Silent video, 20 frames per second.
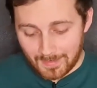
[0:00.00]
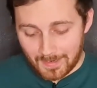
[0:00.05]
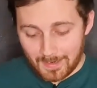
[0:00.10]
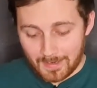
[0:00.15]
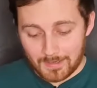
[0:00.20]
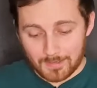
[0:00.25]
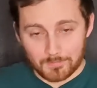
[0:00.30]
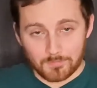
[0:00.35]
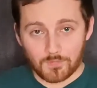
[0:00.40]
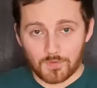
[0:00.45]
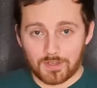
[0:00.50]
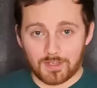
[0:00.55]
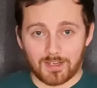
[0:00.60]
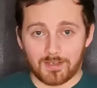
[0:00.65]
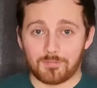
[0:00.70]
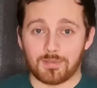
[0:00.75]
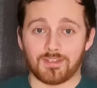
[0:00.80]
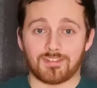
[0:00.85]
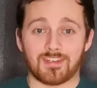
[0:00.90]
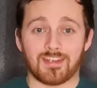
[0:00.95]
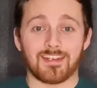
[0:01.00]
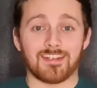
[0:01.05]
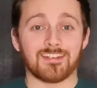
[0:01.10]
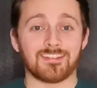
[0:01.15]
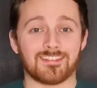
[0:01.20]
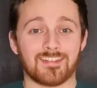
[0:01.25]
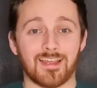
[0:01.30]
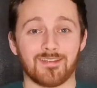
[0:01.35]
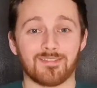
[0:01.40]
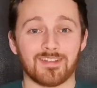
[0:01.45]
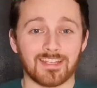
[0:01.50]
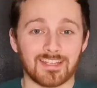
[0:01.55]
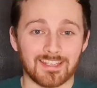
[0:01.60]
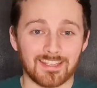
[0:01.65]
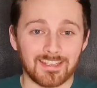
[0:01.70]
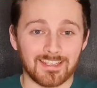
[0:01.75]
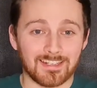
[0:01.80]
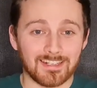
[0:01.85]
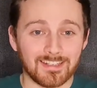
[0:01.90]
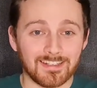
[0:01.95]
But 9% is definitely
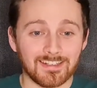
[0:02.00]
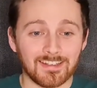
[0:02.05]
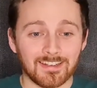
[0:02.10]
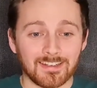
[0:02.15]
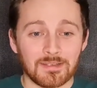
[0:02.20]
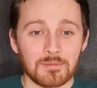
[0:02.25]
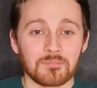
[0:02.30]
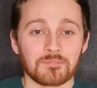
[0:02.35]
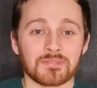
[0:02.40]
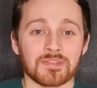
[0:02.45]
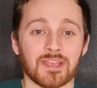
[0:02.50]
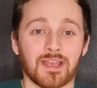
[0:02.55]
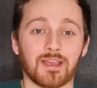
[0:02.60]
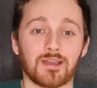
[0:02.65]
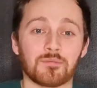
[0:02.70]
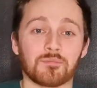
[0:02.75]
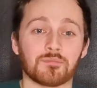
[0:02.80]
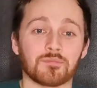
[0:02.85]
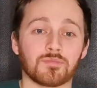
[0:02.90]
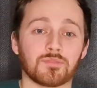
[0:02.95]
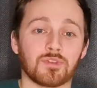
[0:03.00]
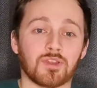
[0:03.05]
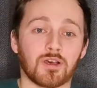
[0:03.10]
kicking in.